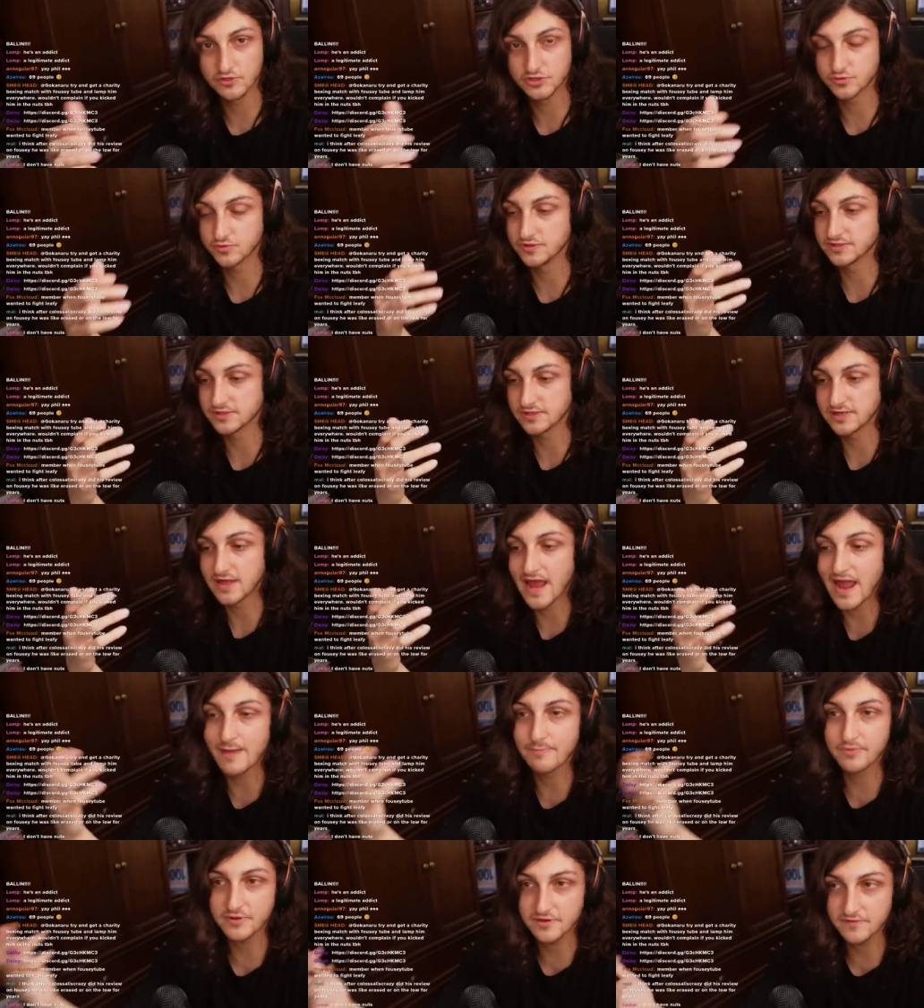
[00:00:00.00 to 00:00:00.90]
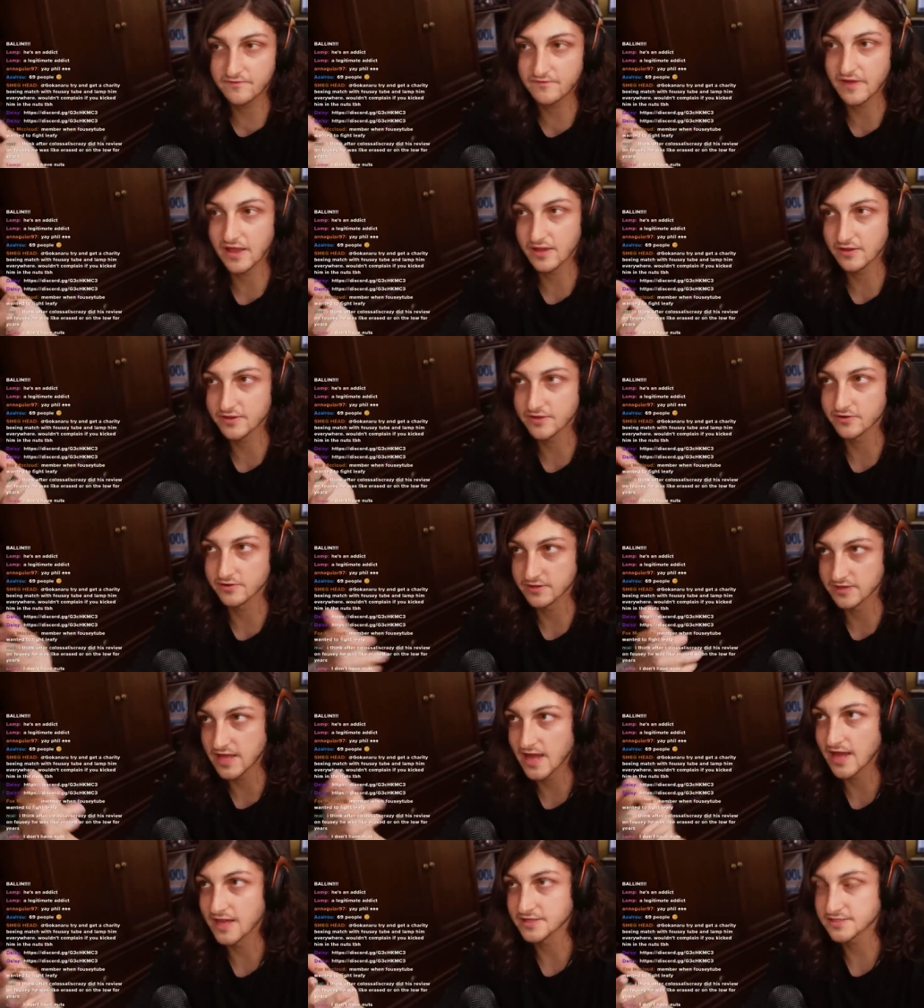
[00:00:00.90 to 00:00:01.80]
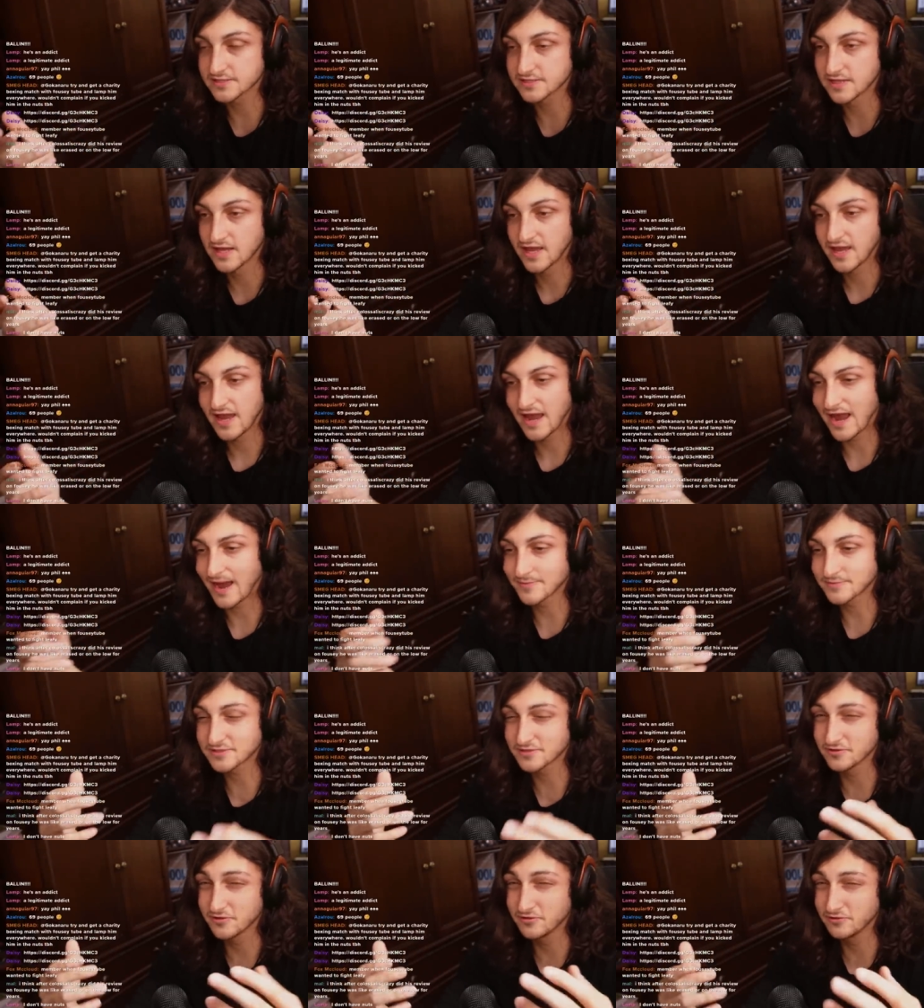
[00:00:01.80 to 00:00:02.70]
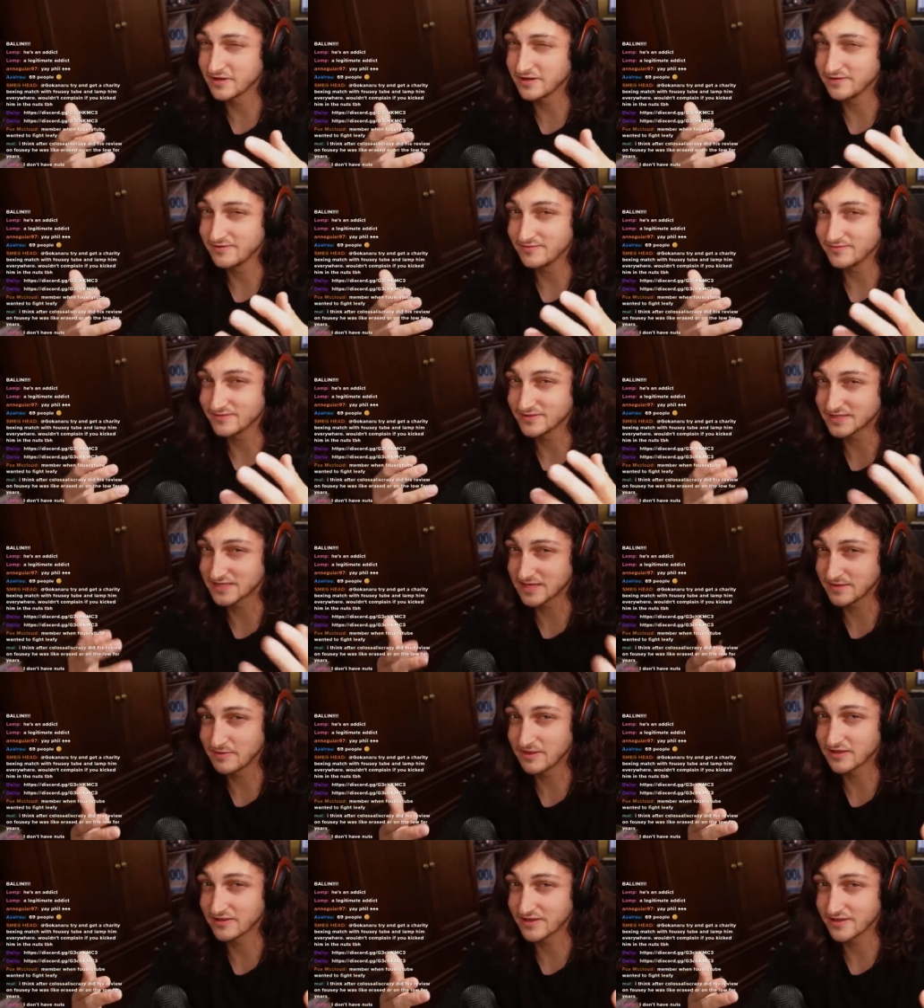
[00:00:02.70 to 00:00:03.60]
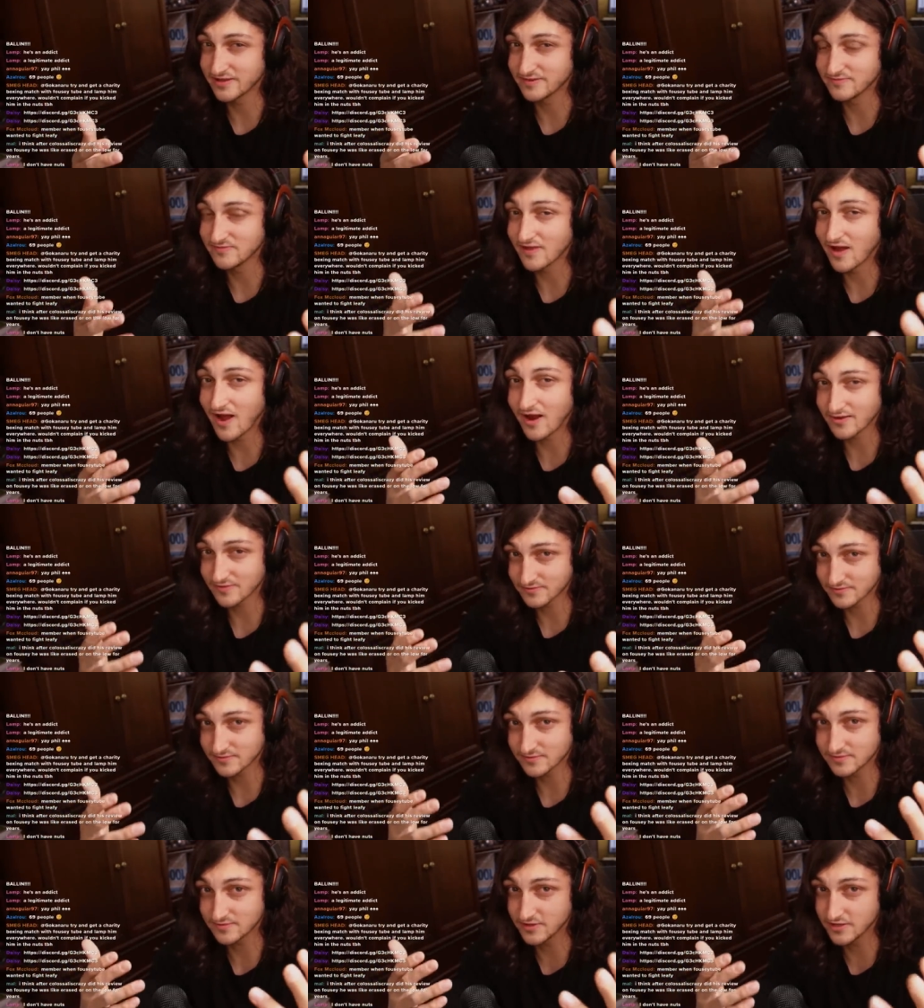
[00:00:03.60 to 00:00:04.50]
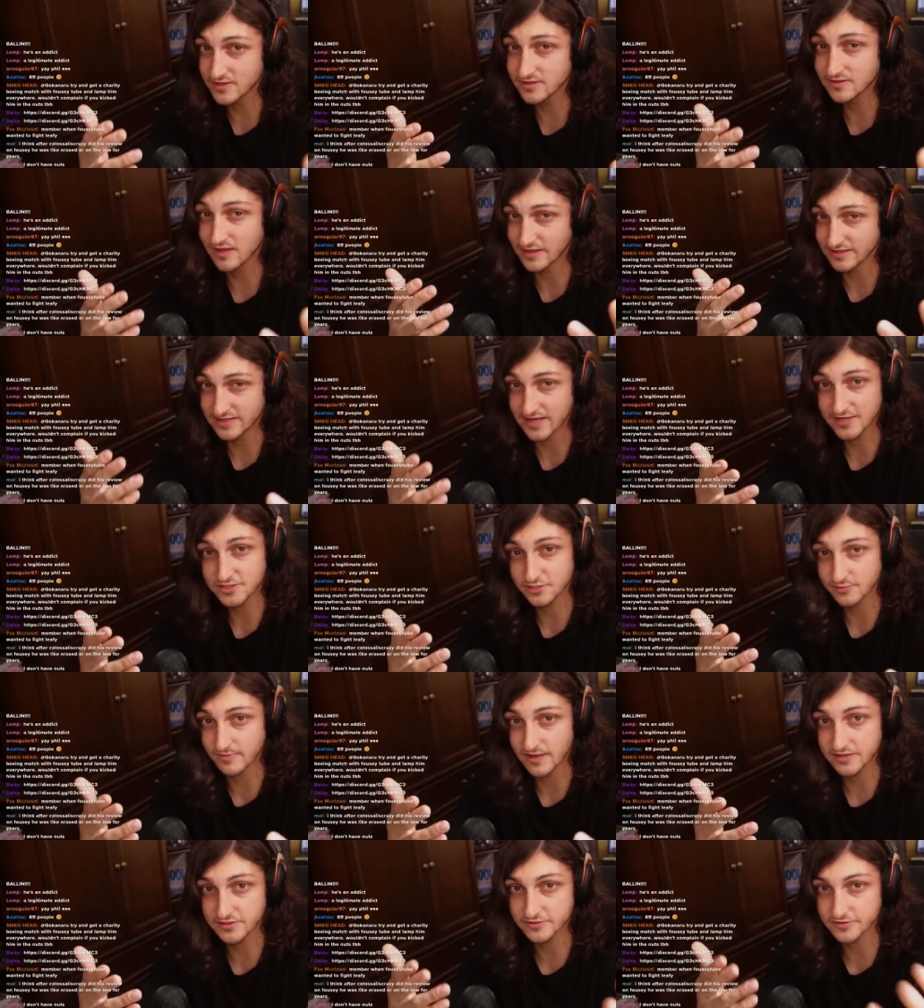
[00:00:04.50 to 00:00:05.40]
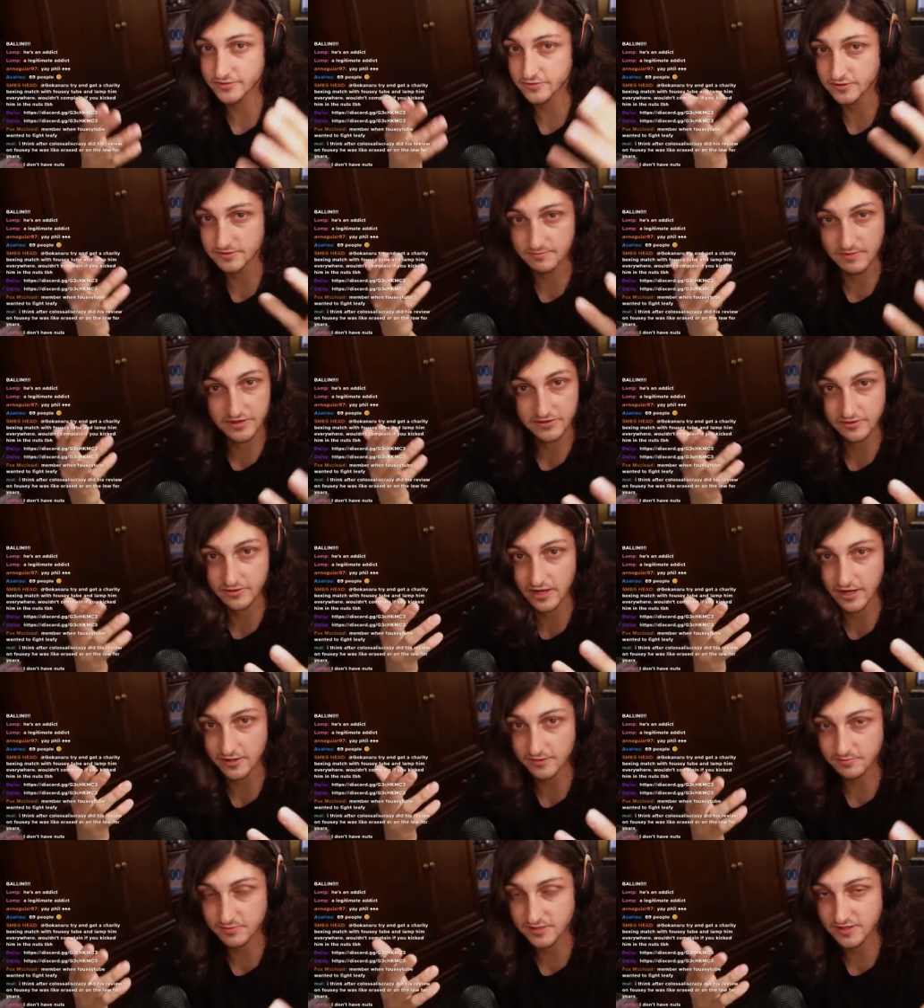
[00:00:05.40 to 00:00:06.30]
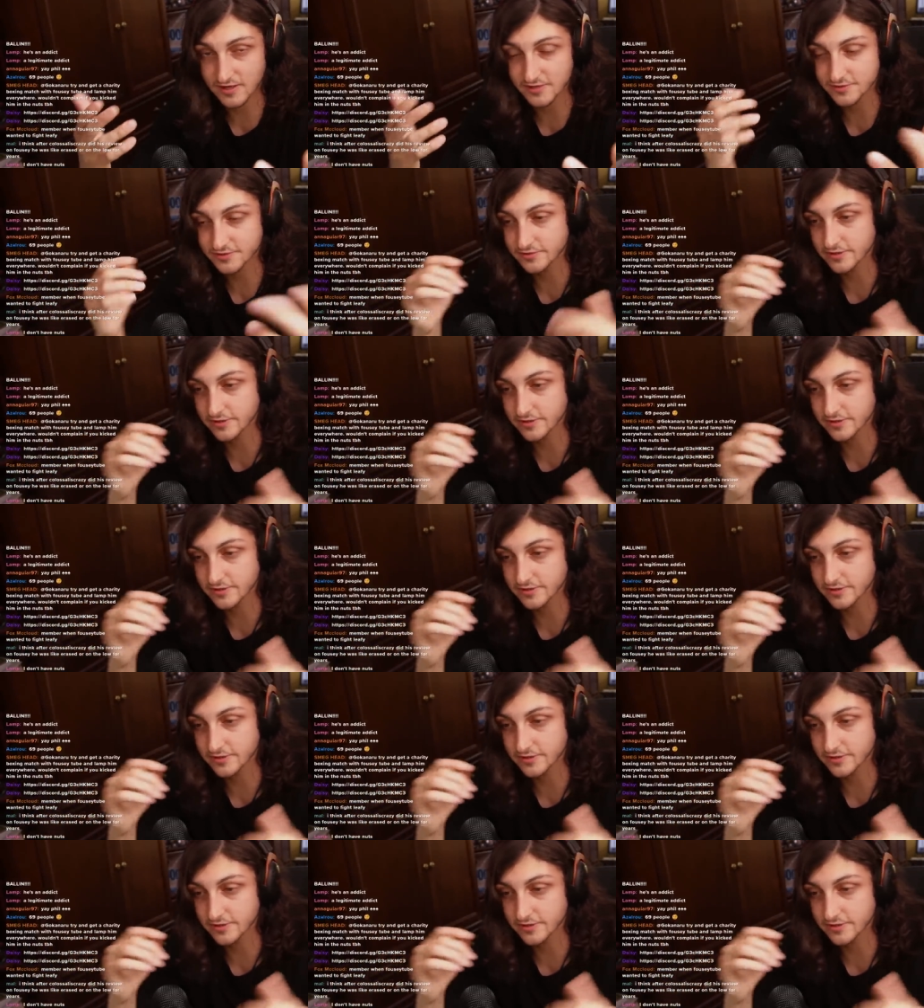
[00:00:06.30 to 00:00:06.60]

was an epic failure, yes. Absolutely, seemingly not good, like detrimental to his mental health potentially.